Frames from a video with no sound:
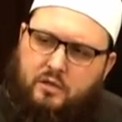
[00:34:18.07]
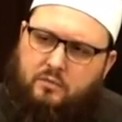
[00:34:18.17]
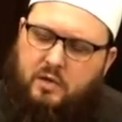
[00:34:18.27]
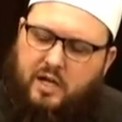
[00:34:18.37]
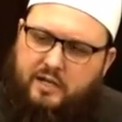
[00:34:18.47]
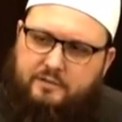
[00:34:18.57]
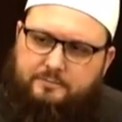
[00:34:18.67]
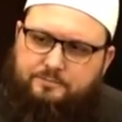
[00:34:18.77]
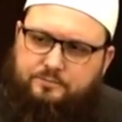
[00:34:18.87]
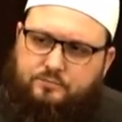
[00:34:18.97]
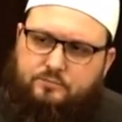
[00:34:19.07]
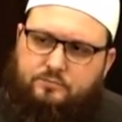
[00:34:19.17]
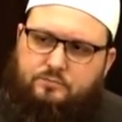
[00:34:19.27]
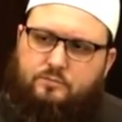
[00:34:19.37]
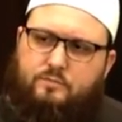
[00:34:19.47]
right?
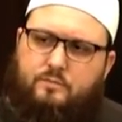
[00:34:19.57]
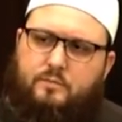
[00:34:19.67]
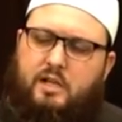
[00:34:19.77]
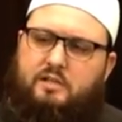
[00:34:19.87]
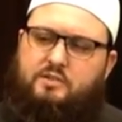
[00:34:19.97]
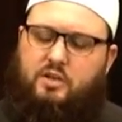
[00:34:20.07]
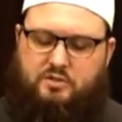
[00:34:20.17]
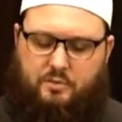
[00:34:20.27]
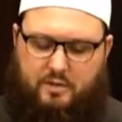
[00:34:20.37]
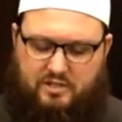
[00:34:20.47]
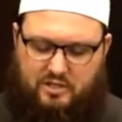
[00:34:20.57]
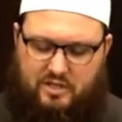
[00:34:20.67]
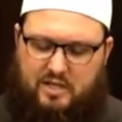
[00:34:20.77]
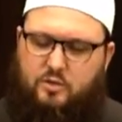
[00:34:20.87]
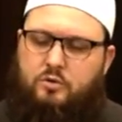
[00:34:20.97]
It's also mentioned
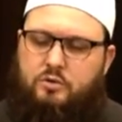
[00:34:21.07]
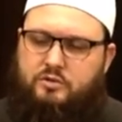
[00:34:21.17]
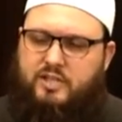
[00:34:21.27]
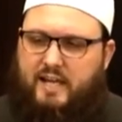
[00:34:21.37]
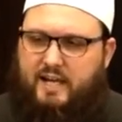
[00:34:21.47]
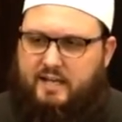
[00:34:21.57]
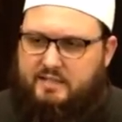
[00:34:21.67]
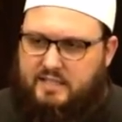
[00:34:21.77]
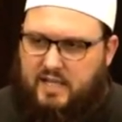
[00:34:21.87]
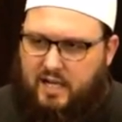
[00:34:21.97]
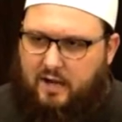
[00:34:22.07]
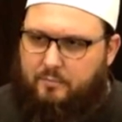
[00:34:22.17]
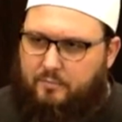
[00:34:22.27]
that Yunus alayhi salam,